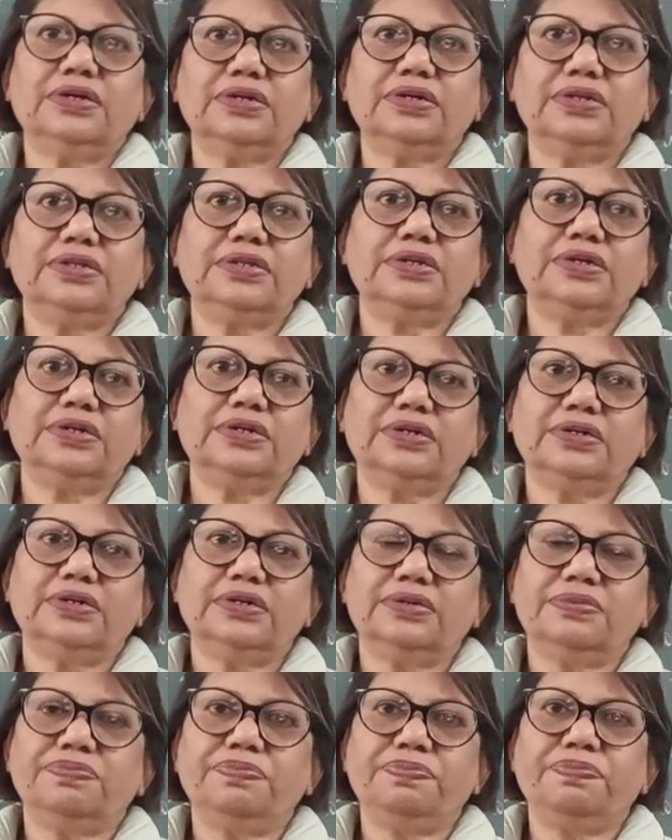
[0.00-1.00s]

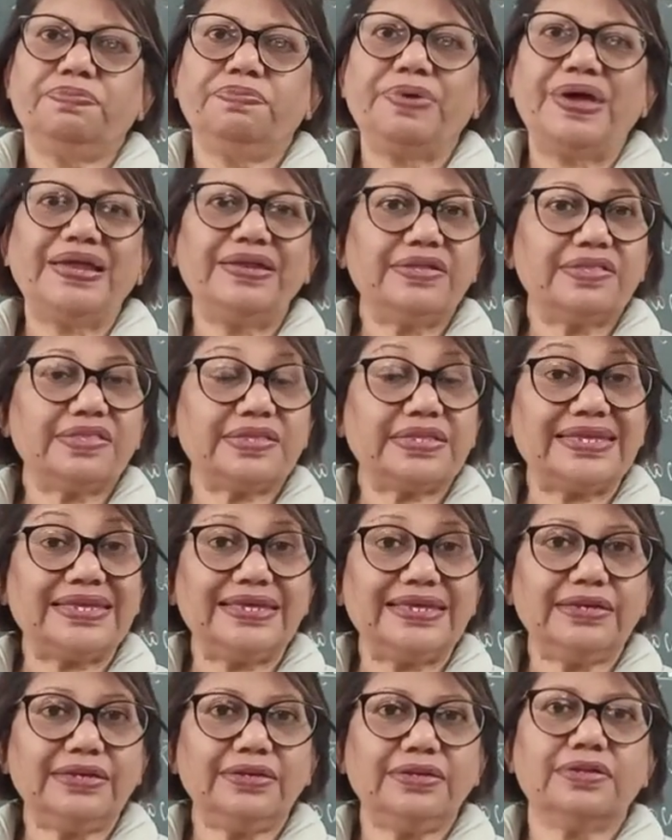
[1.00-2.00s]
the
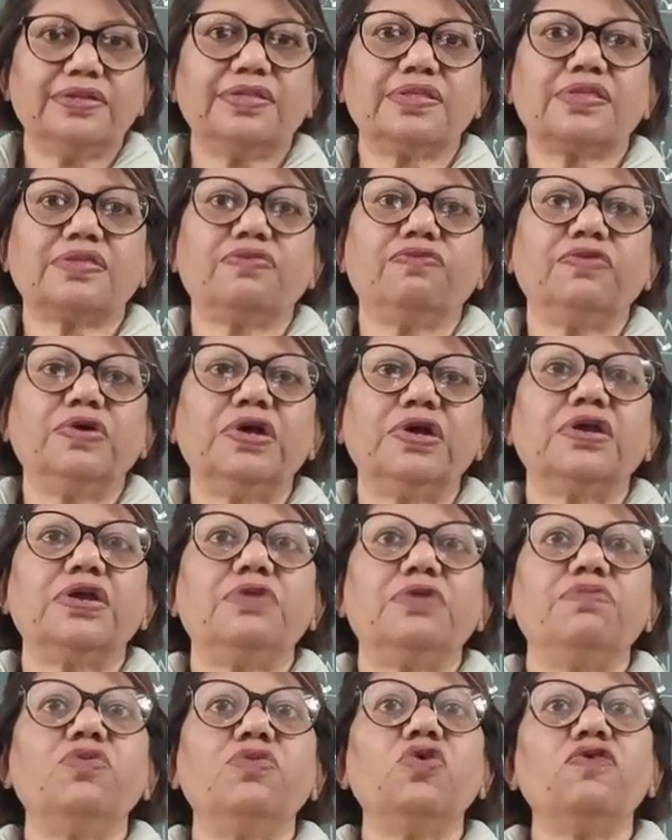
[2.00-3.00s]
Palestinians were
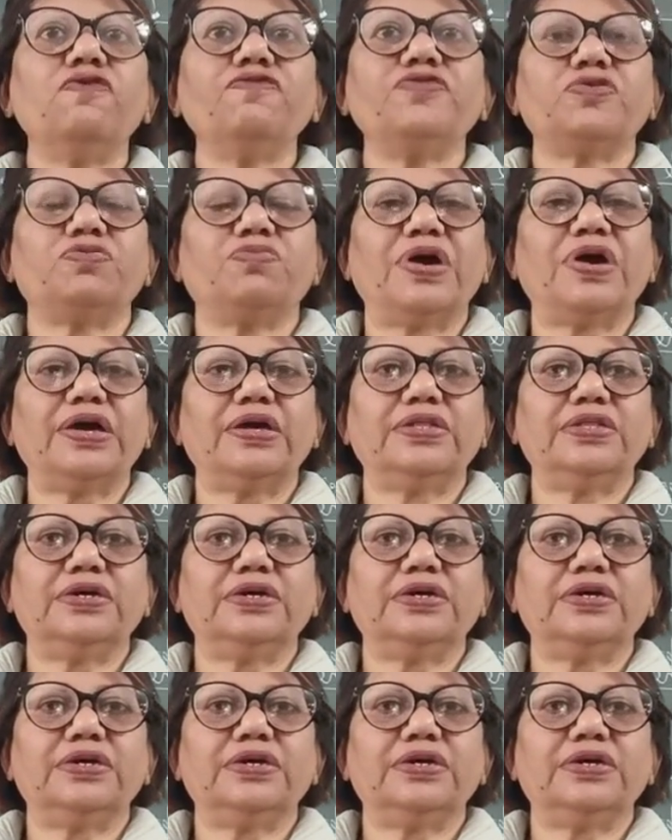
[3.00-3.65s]
removed by